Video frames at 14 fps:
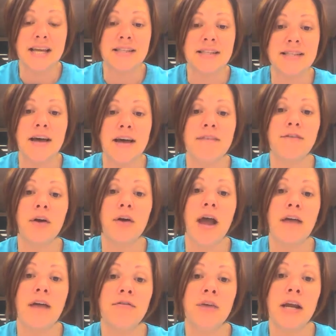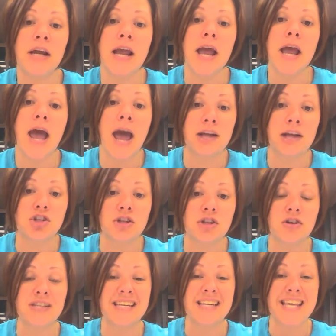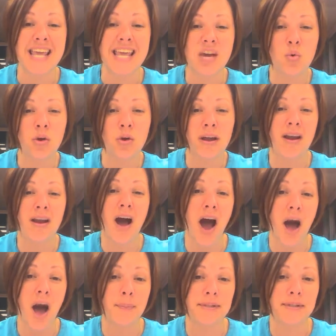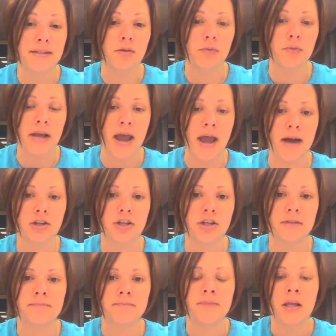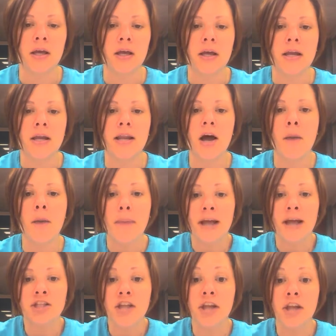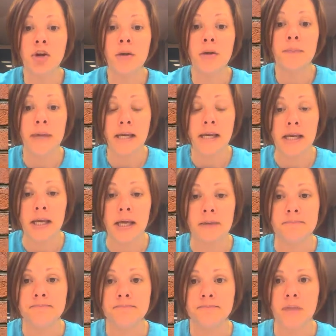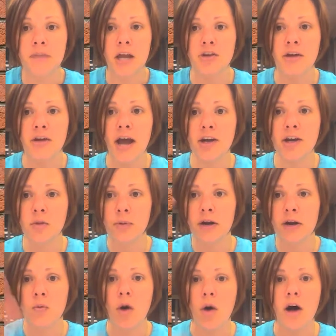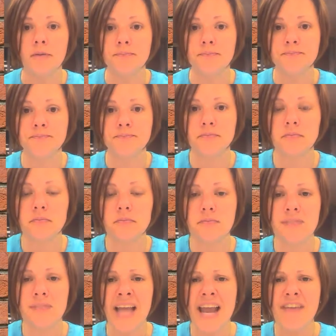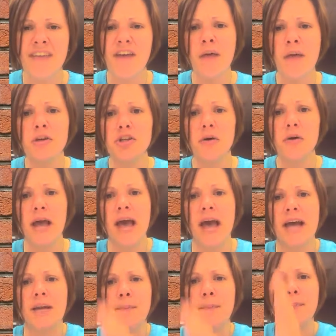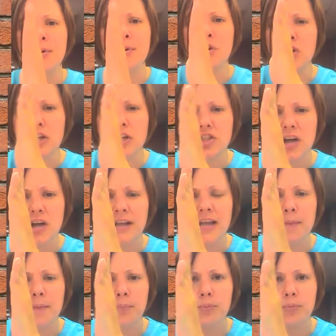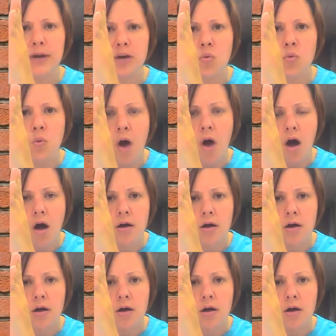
that for every action there's an equal and opposite reaction. Now imagine that you're in PE and you got your brick wall. And if I were to go ahead and push on that brick wall